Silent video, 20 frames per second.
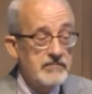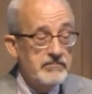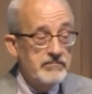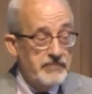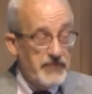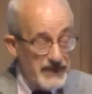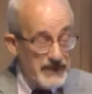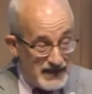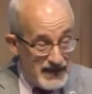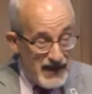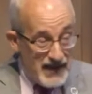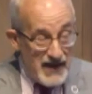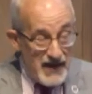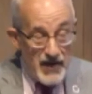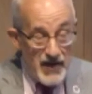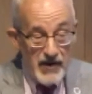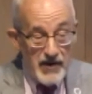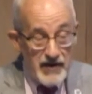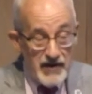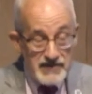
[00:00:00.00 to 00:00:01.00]
but they
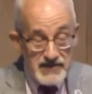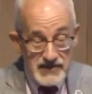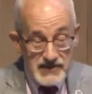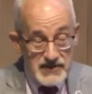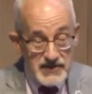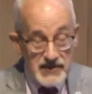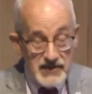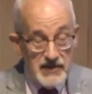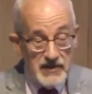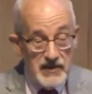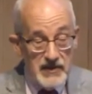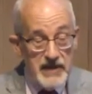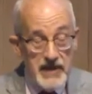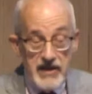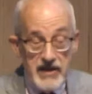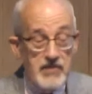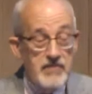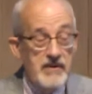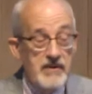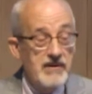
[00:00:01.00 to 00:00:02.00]
are still
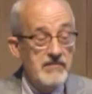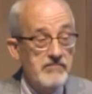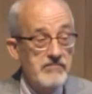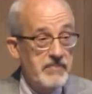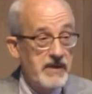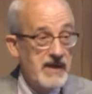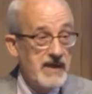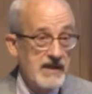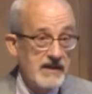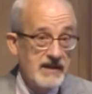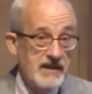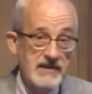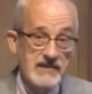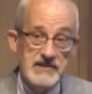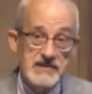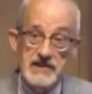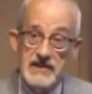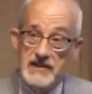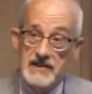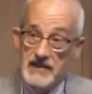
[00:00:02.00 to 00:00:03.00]
human beings
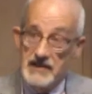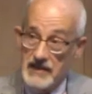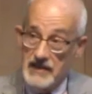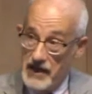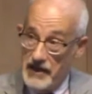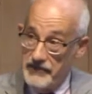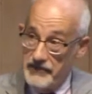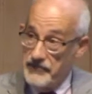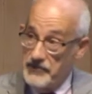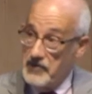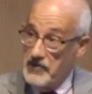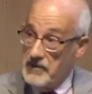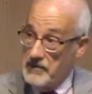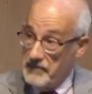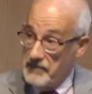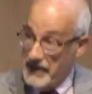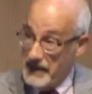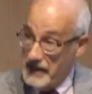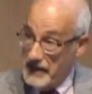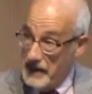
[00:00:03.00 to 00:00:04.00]
loved
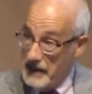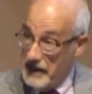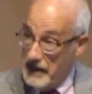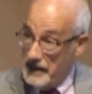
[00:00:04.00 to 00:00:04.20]
by God.